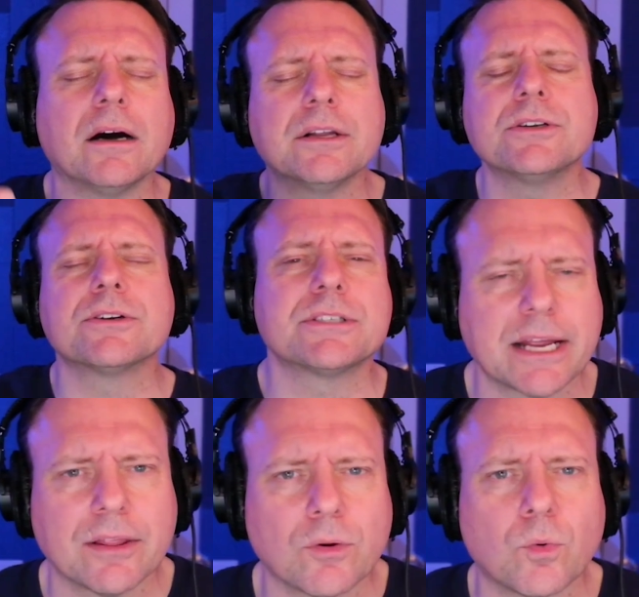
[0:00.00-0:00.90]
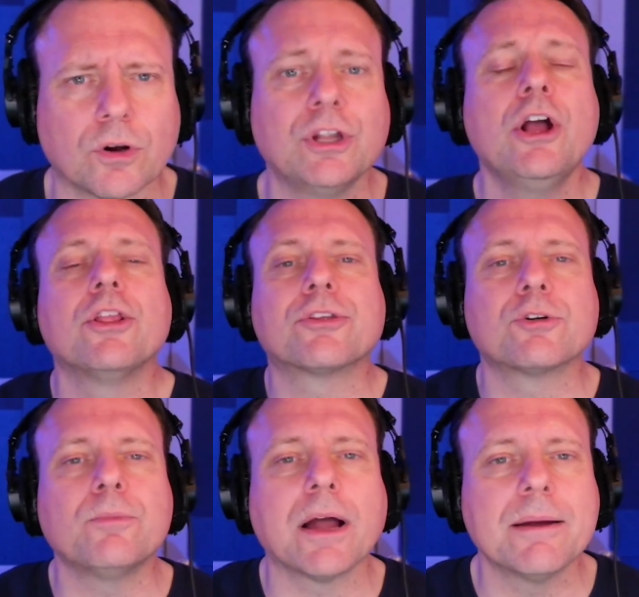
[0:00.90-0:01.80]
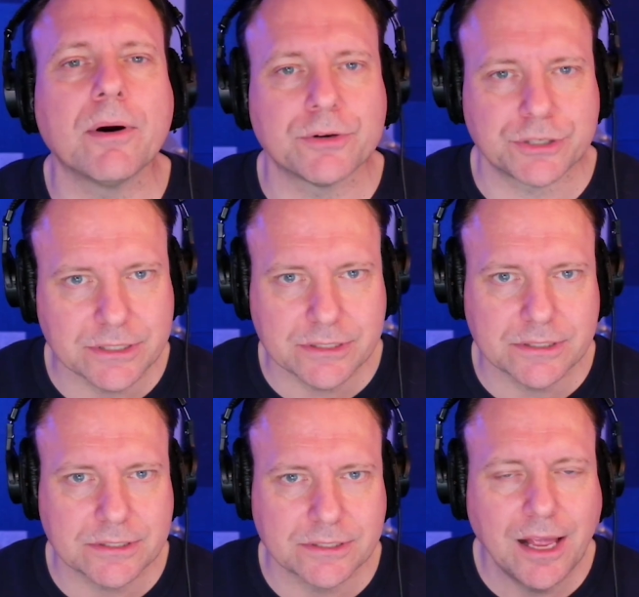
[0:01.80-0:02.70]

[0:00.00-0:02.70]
understand the world through my emotions.